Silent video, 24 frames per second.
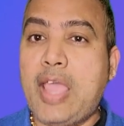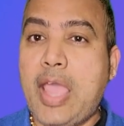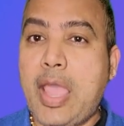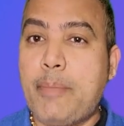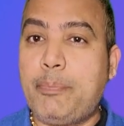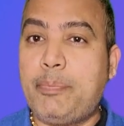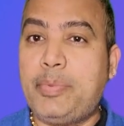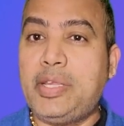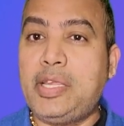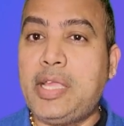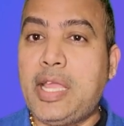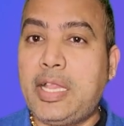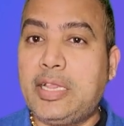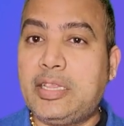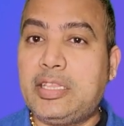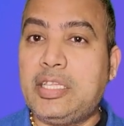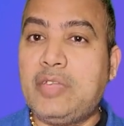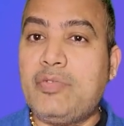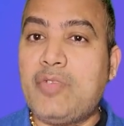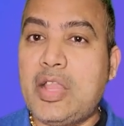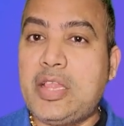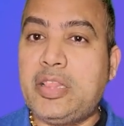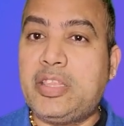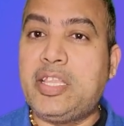a happy,
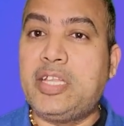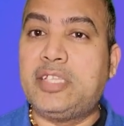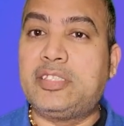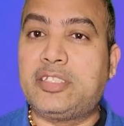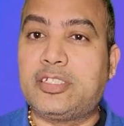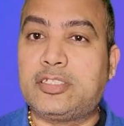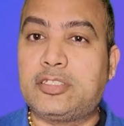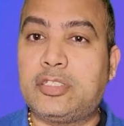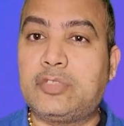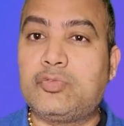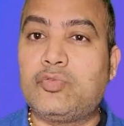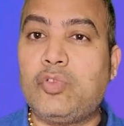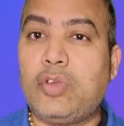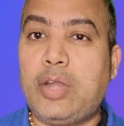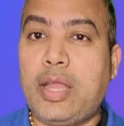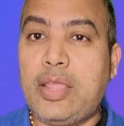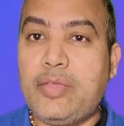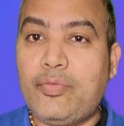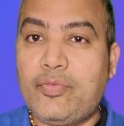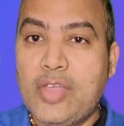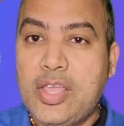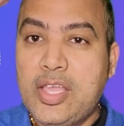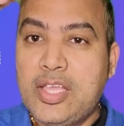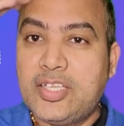healthy, wealthy and successful
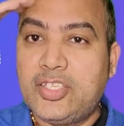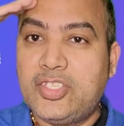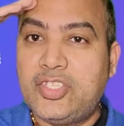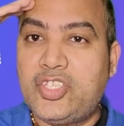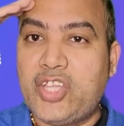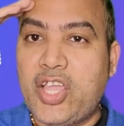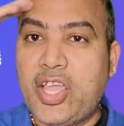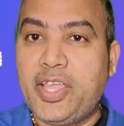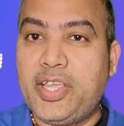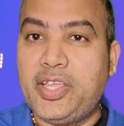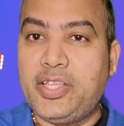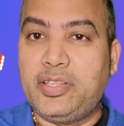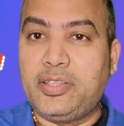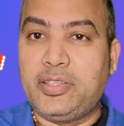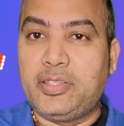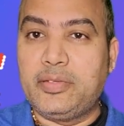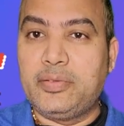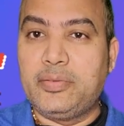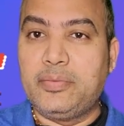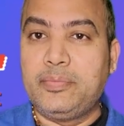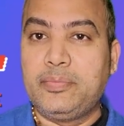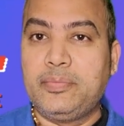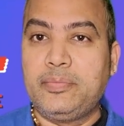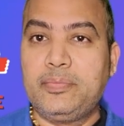life. Jai Hind.